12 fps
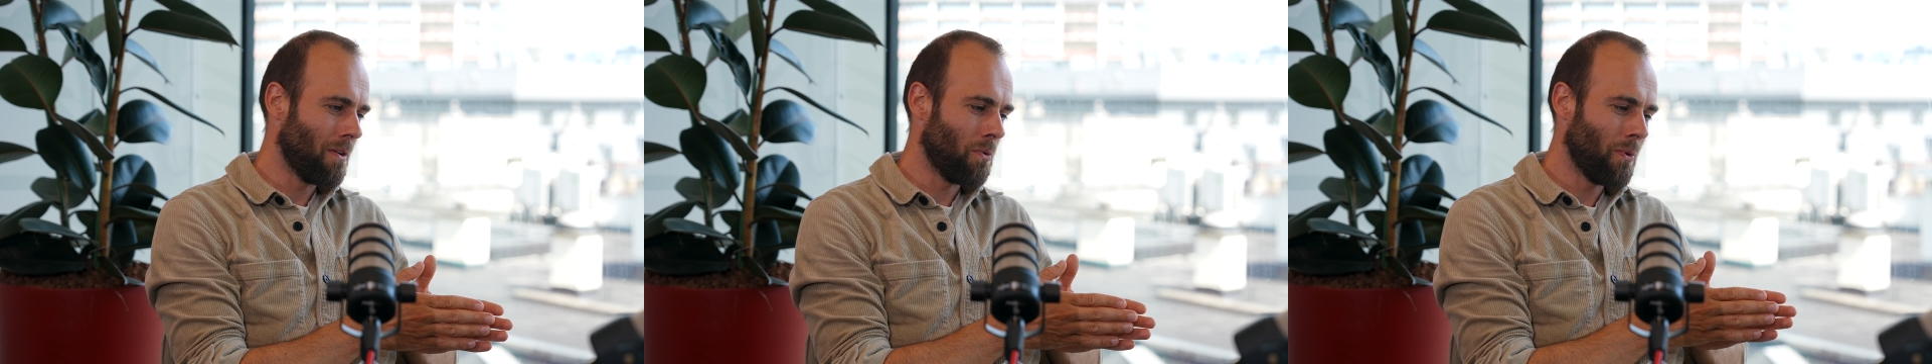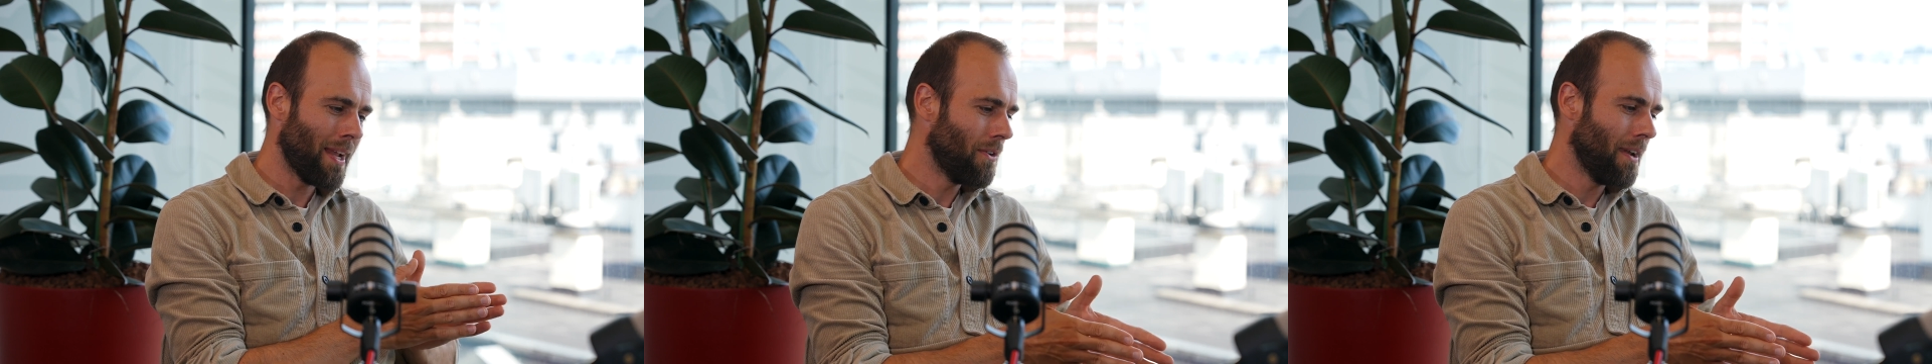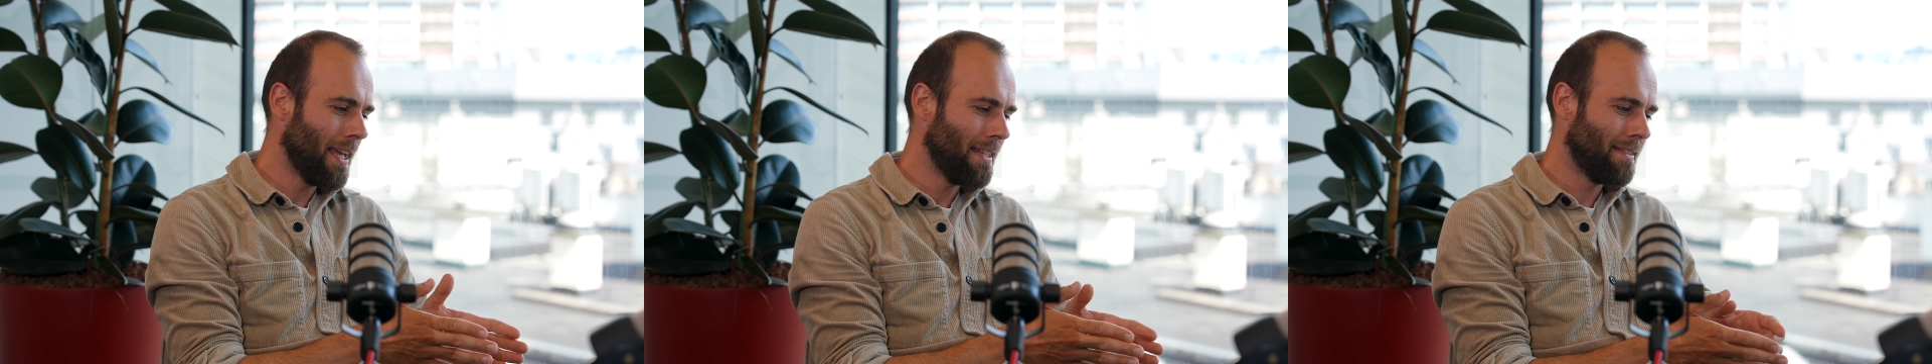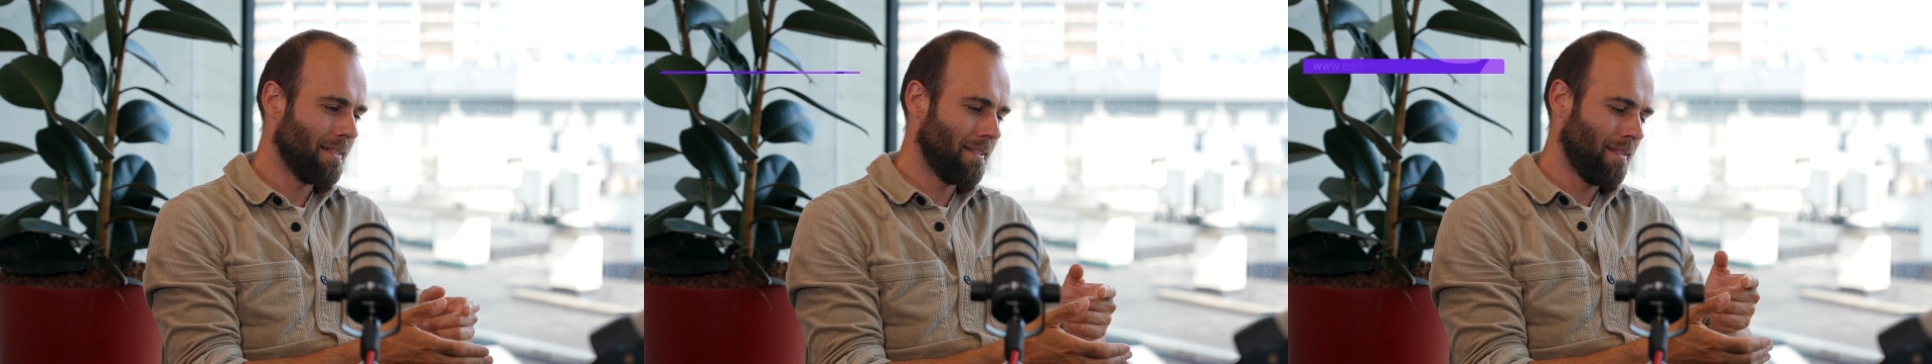
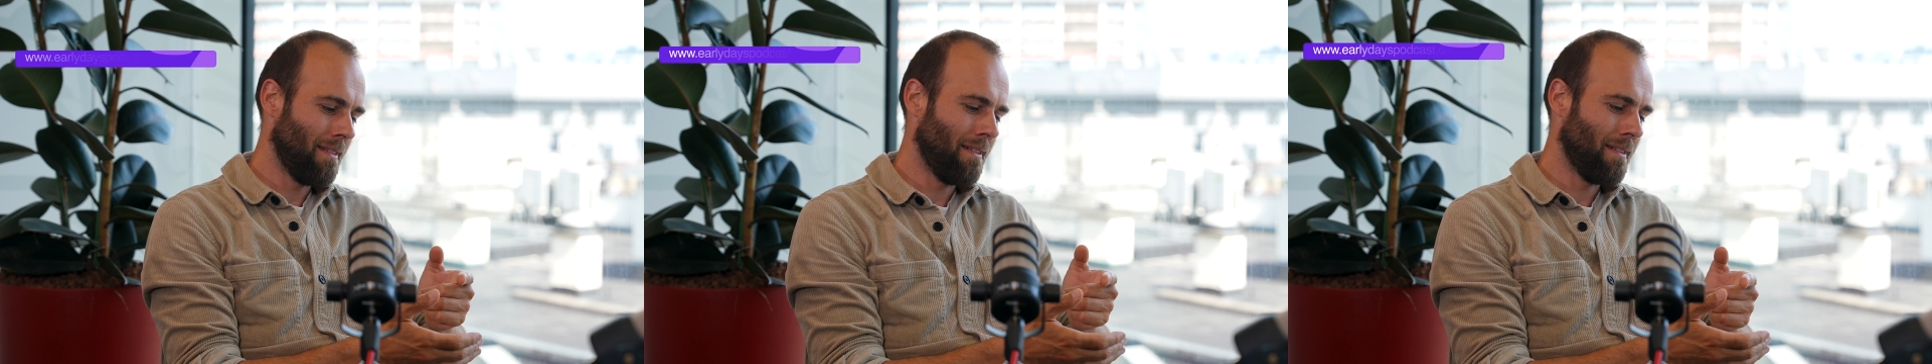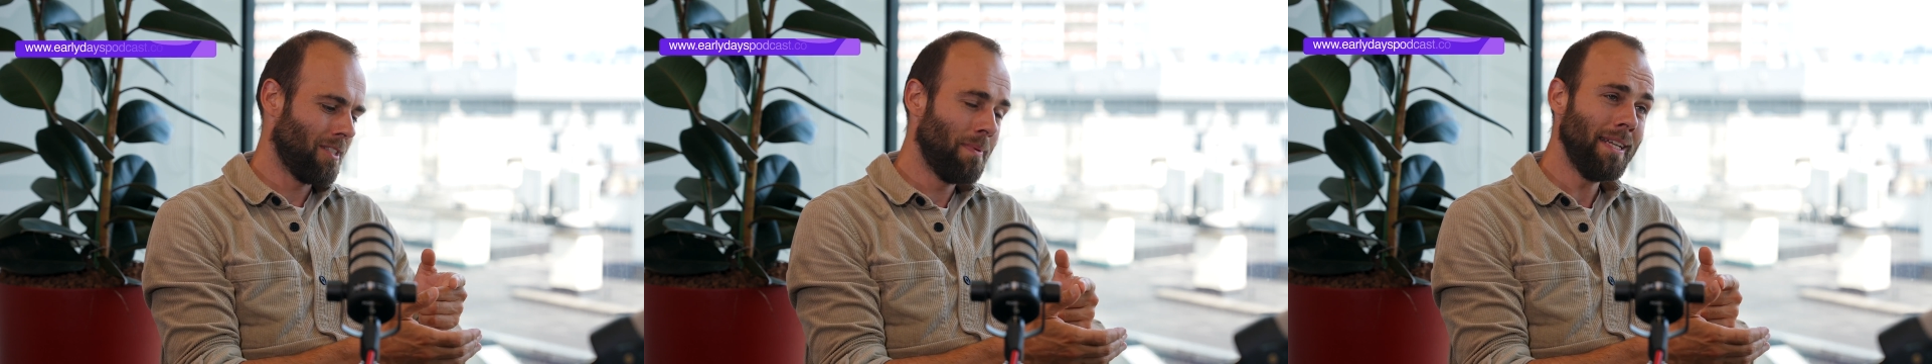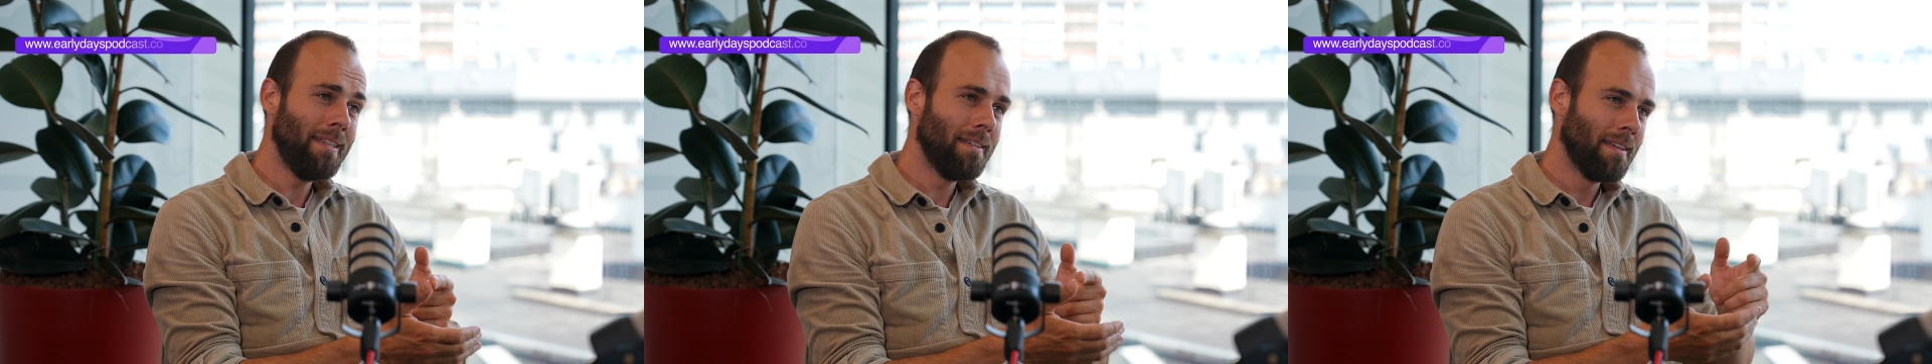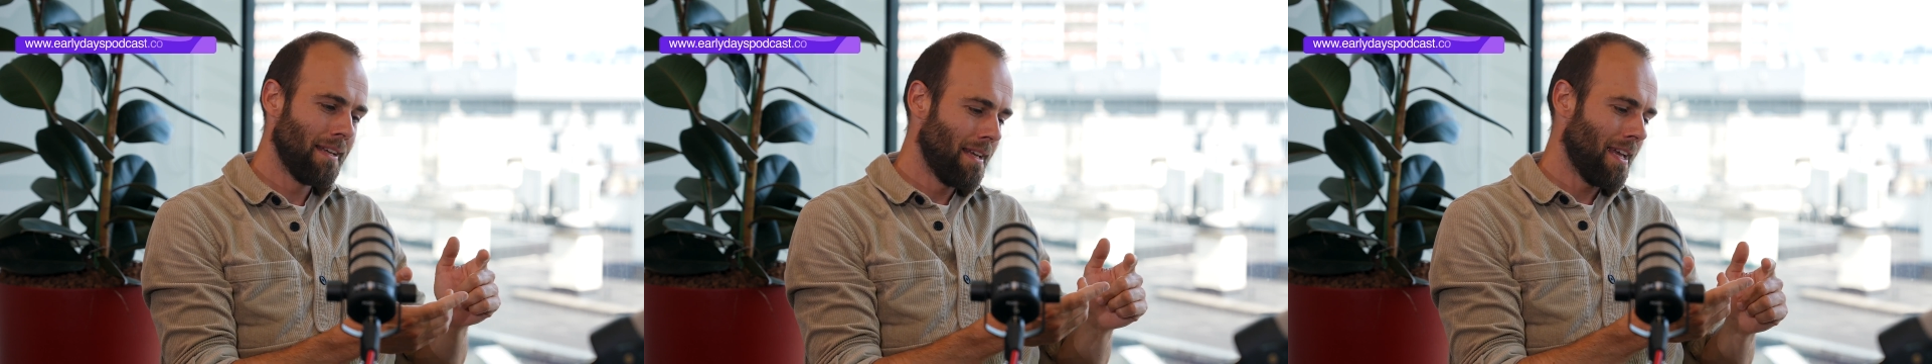regulate the
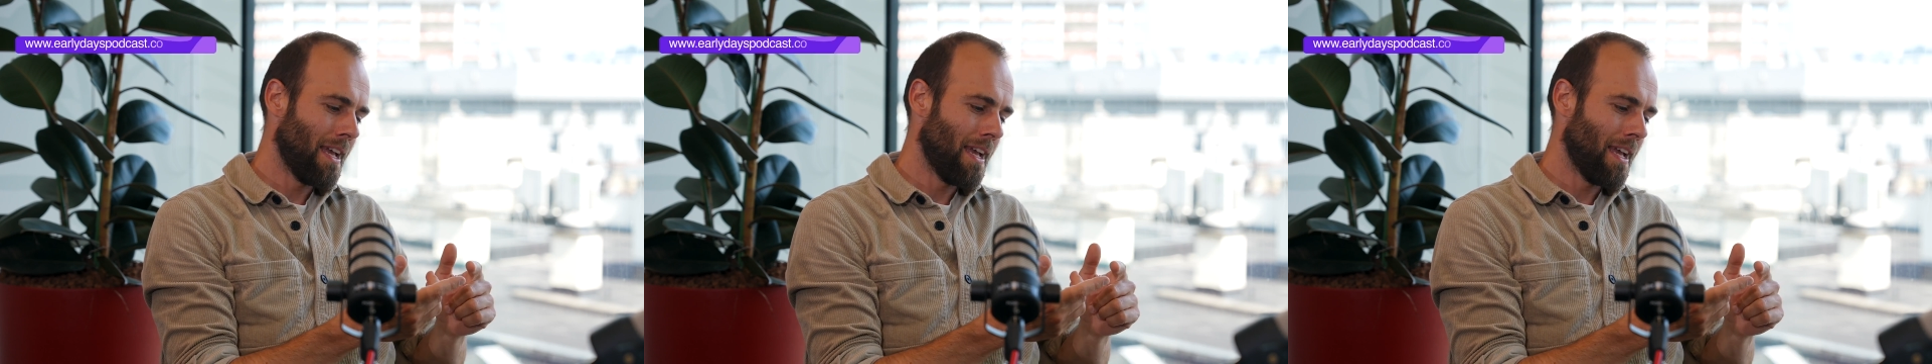speed